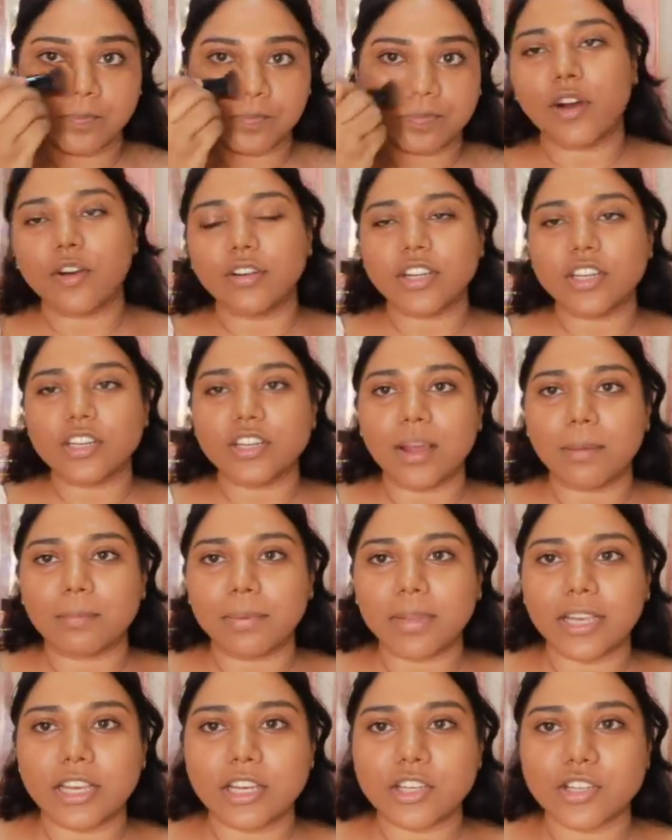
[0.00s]
Foundation
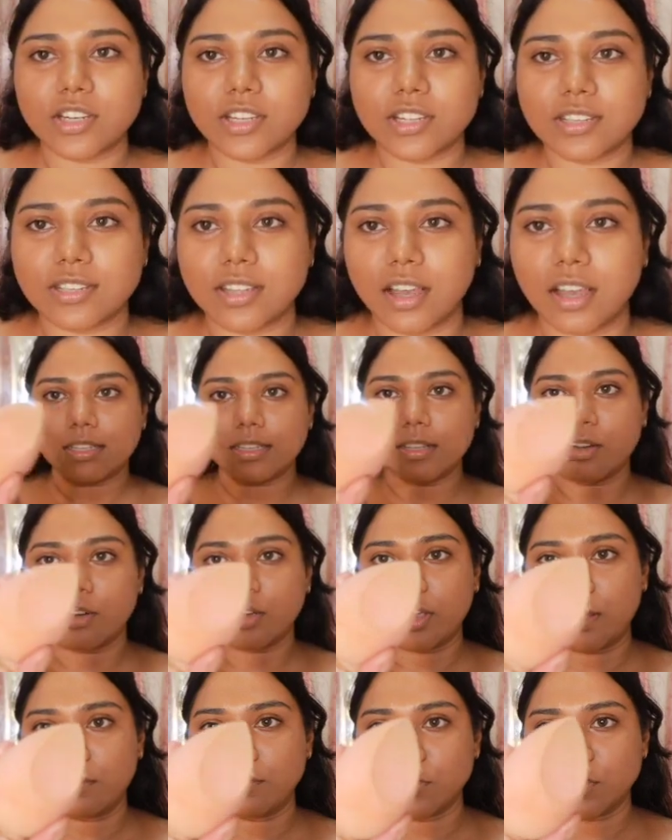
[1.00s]
application is done.
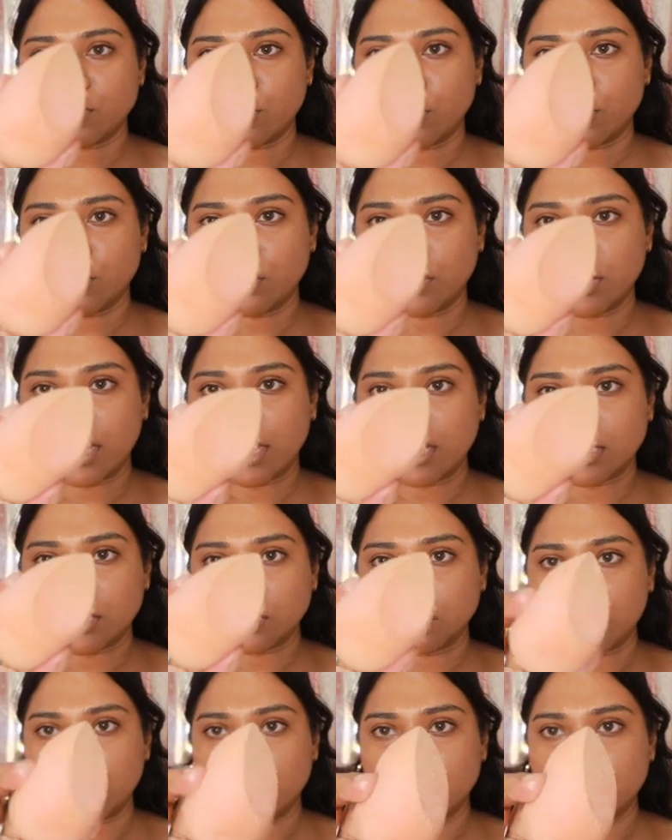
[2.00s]
Okay, I'm just going to take a
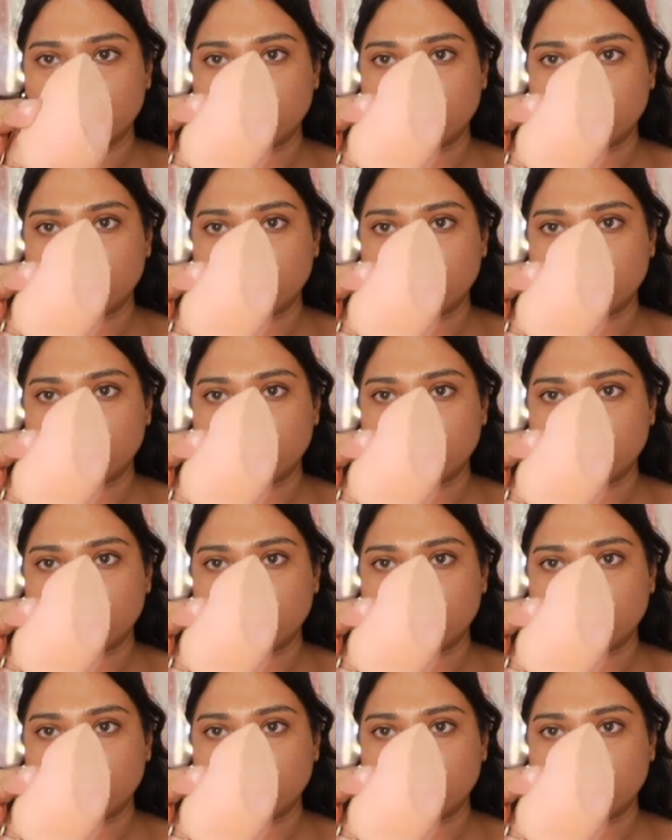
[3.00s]
sponge.